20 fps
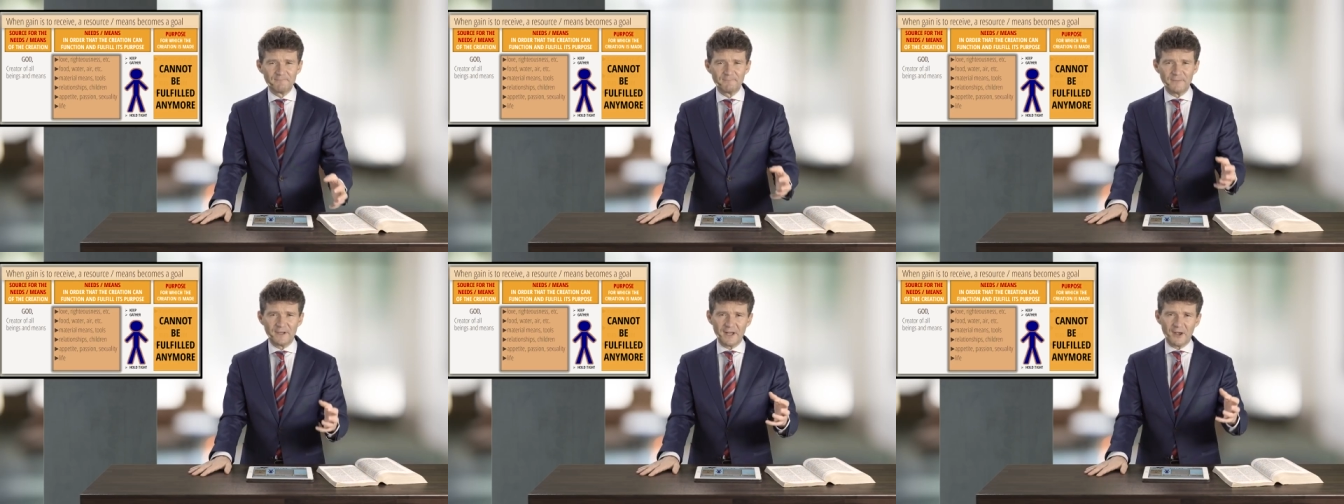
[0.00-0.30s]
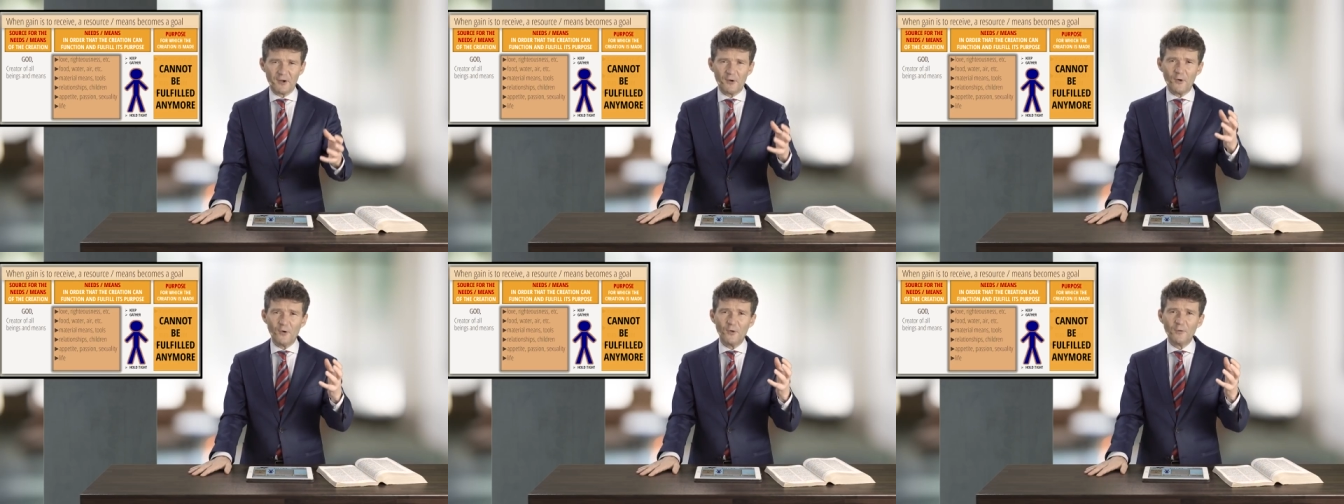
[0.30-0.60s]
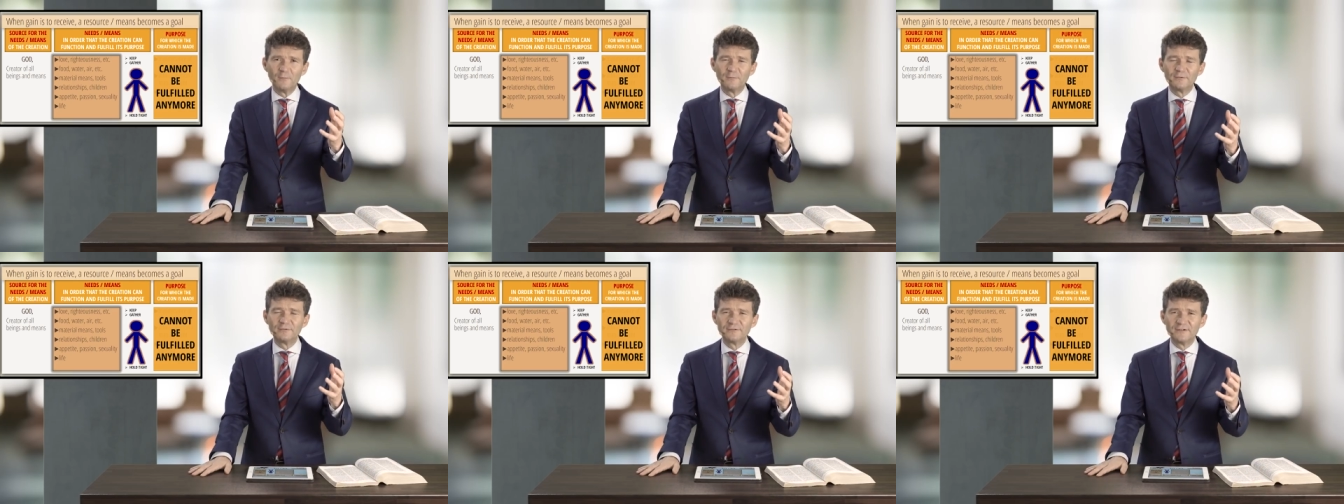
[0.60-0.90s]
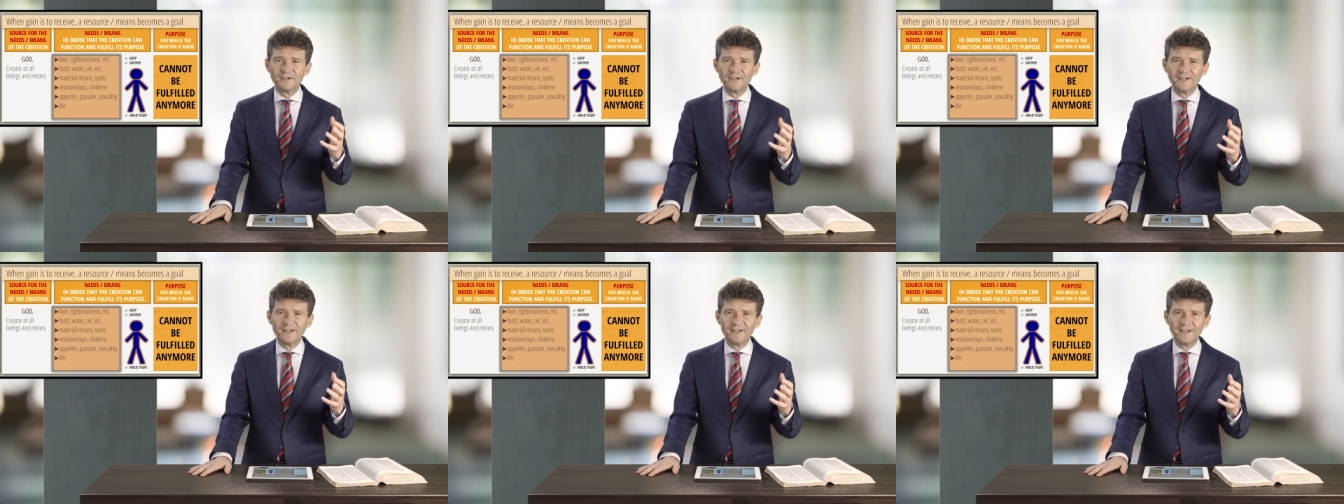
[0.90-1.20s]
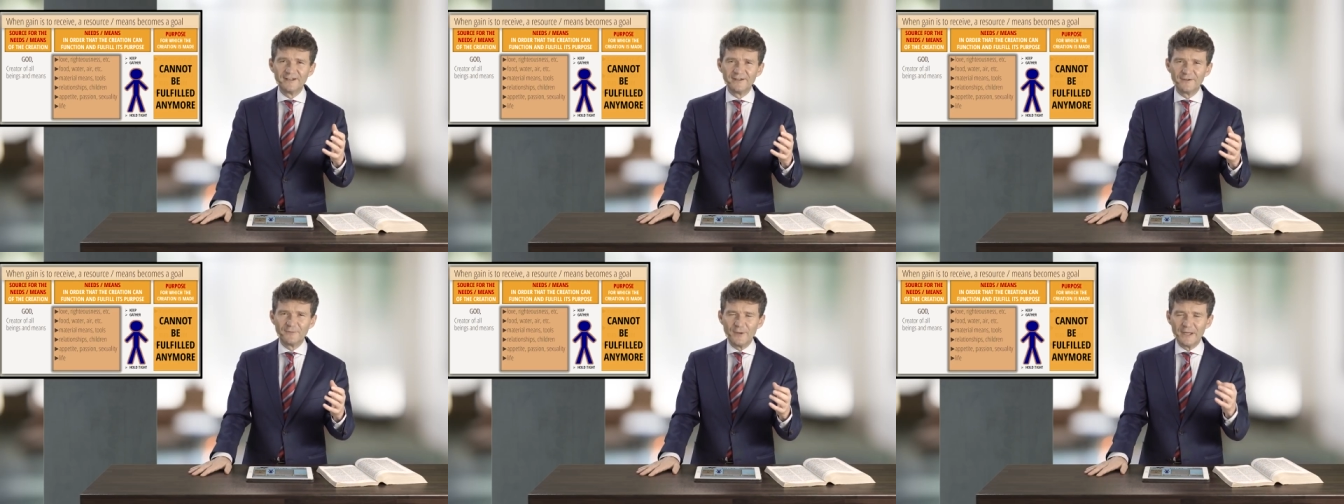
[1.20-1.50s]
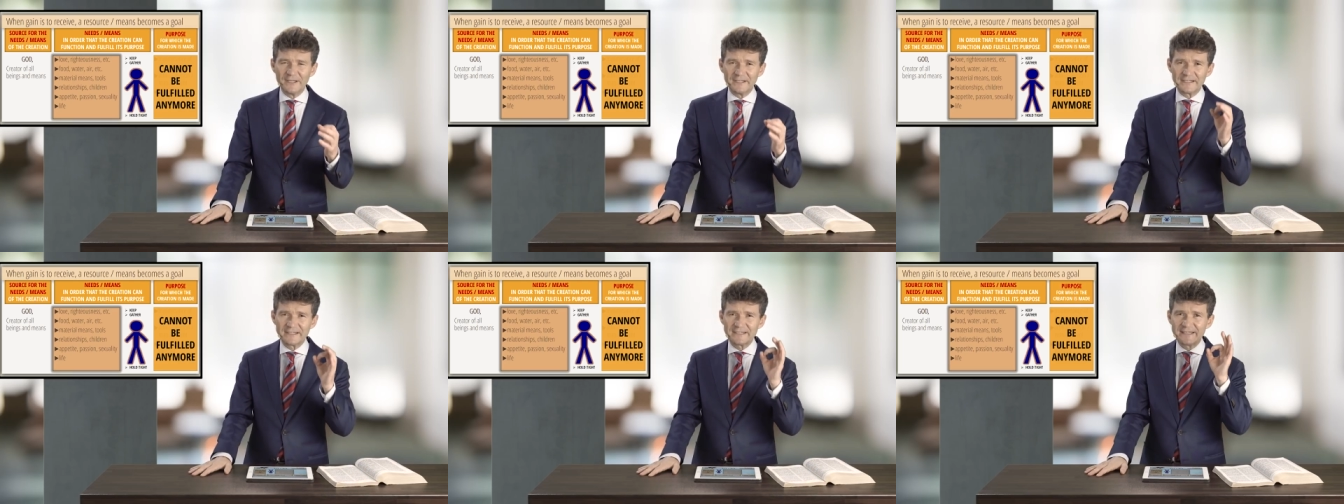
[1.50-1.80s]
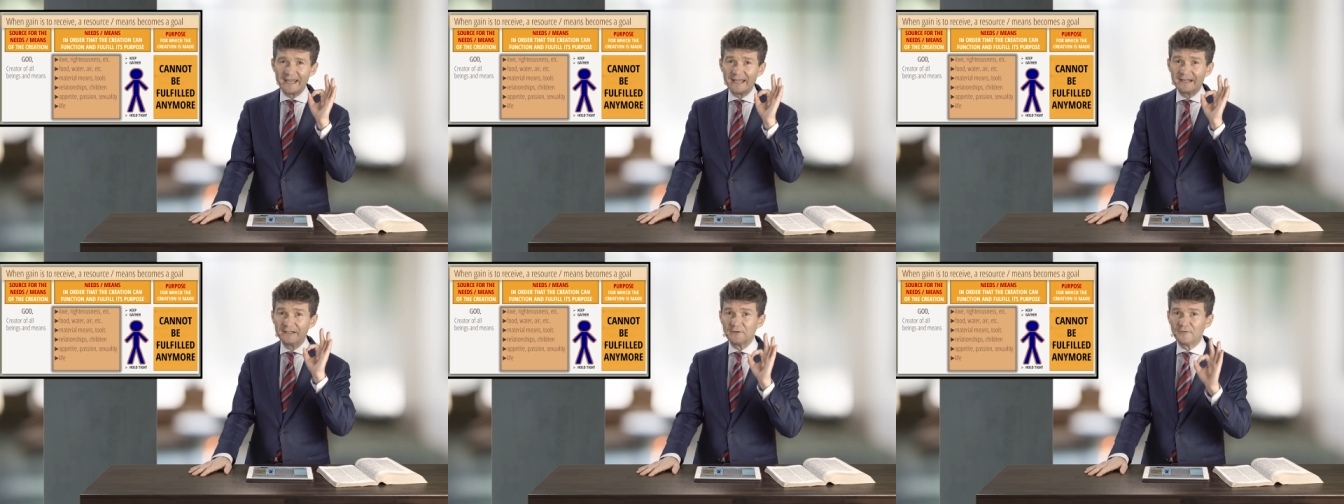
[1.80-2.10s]
But I hope we
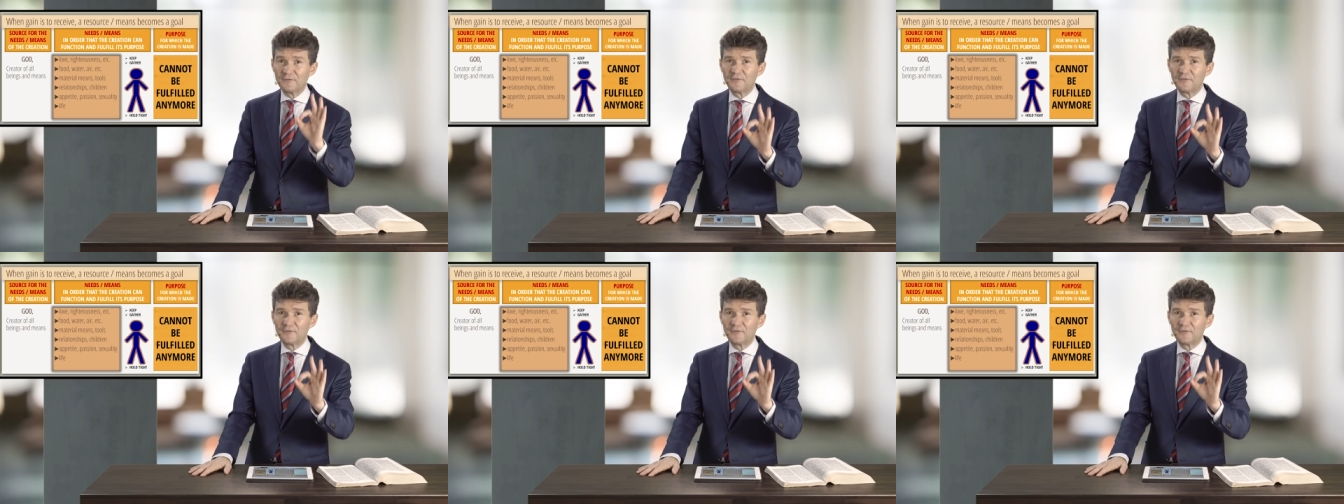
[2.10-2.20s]
understand the